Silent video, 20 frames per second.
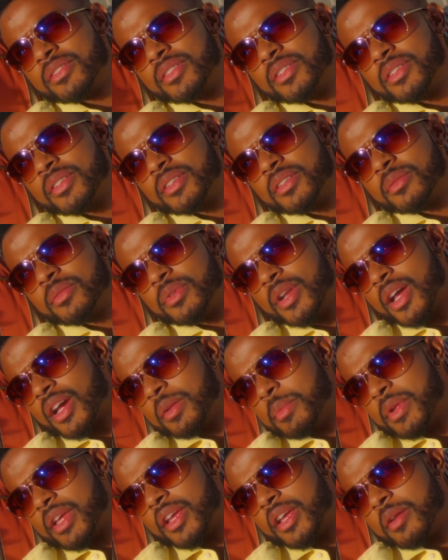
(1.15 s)
I'm hmm. Not
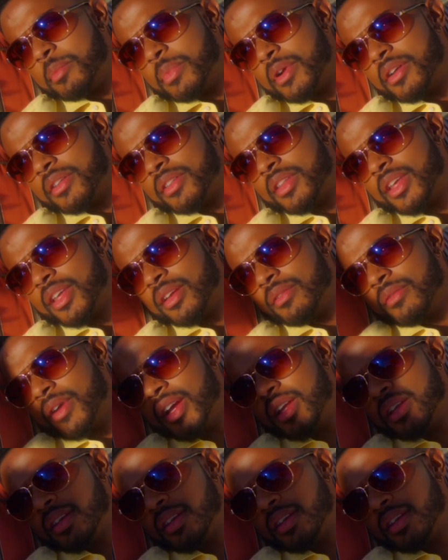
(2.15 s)
gonna make Air Bear a thing, right?